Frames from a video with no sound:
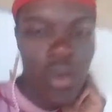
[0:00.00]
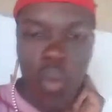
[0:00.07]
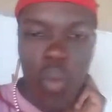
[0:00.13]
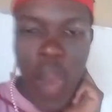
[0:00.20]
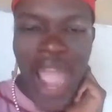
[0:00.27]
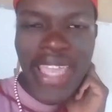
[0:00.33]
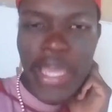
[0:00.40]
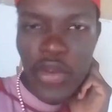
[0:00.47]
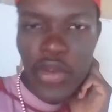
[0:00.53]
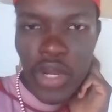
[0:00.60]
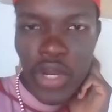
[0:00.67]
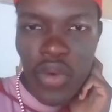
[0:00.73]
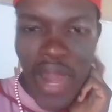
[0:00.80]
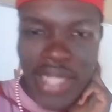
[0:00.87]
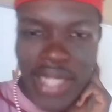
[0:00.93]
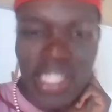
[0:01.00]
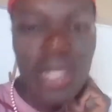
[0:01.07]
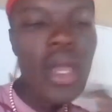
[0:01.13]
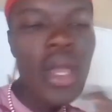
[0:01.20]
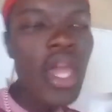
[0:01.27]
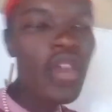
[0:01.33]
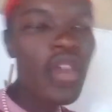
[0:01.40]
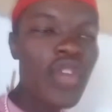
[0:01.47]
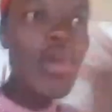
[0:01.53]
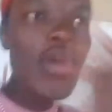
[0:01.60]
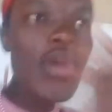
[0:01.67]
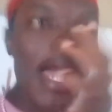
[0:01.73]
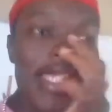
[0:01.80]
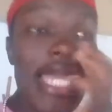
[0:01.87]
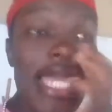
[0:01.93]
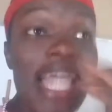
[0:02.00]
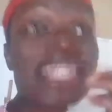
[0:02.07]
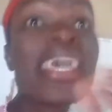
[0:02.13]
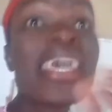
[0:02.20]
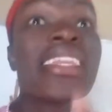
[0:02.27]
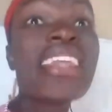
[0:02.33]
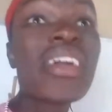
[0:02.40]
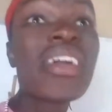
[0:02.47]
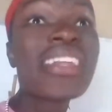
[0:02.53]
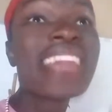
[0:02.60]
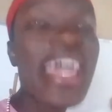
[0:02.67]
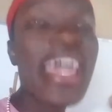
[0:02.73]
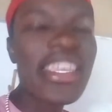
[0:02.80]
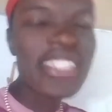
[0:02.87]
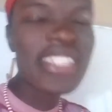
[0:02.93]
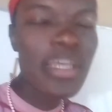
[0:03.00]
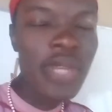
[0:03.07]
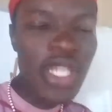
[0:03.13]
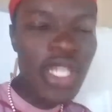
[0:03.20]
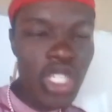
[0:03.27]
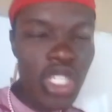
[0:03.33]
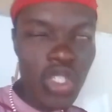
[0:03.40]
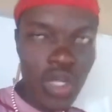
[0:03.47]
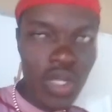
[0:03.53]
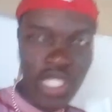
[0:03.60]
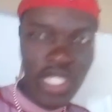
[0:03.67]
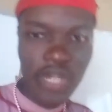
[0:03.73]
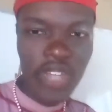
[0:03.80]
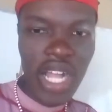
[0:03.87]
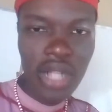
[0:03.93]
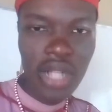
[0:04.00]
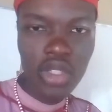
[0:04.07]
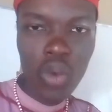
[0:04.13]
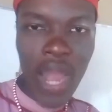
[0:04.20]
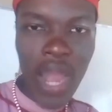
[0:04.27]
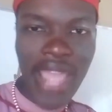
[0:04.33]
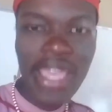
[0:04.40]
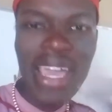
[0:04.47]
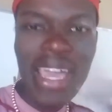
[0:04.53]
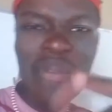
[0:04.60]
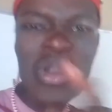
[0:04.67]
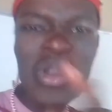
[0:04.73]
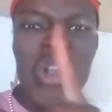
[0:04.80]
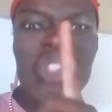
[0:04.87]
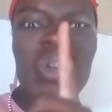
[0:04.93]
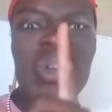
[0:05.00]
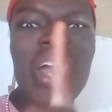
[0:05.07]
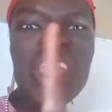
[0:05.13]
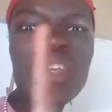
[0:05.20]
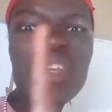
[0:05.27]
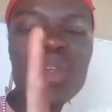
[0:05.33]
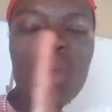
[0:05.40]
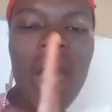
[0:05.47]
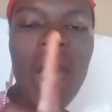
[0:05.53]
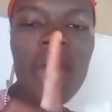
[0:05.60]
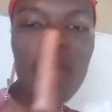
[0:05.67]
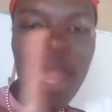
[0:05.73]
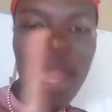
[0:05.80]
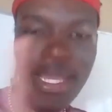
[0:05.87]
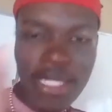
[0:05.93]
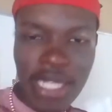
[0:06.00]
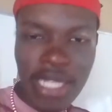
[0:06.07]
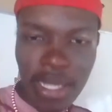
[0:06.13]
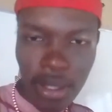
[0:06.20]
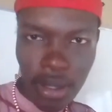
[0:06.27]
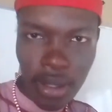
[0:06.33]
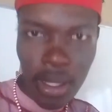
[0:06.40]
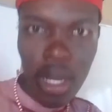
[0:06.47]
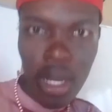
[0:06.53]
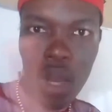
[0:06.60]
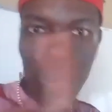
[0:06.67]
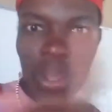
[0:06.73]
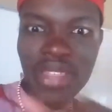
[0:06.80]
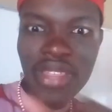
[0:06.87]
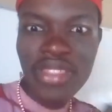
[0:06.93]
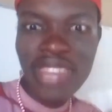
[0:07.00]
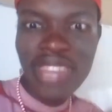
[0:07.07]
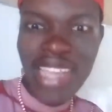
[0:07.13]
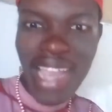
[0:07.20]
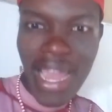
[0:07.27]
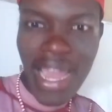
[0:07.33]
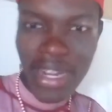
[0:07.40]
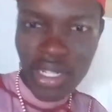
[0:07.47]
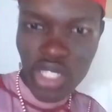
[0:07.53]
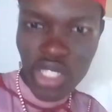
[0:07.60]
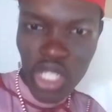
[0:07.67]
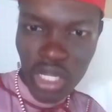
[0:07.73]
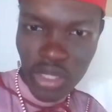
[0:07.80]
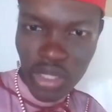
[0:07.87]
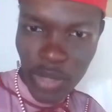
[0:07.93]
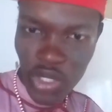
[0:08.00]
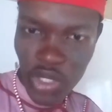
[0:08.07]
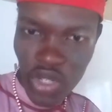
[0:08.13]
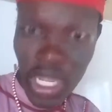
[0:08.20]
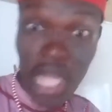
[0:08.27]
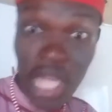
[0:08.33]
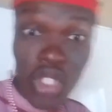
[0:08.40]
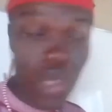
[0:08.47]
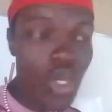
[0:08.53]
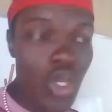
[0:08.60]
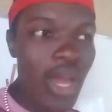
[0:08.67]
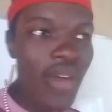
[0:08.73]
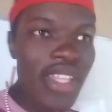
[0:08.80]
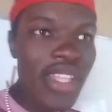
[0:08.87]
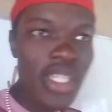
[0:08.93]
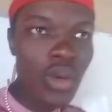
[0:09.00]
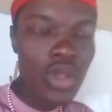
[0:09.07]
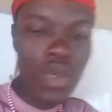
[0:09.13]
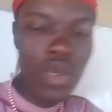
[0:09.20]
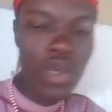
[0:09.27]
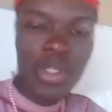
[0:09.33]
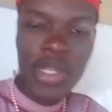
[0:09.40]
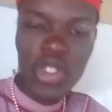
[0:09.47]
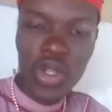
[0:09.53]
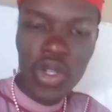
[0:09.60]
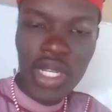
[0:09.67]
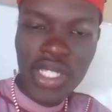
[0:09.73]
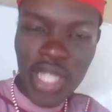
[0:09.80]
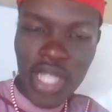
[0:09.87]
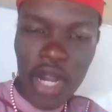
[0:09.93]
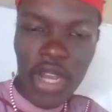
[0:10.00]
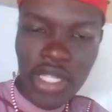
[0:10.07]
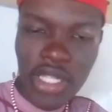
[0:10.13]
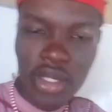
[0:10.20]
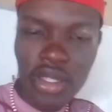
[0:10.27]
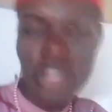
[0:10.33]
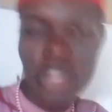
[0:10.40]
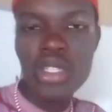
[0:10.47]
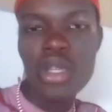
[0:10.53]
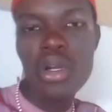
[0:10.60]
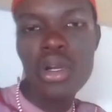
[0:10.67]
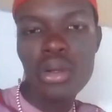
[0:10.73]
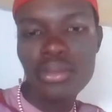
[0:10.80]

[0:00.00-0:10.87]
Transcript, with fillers: Why a rewrite? A rewrite, guys. The examination is not difficult. Why? Because you are writing with the current year's matric. So you are writing with those matriculants that are writing this year,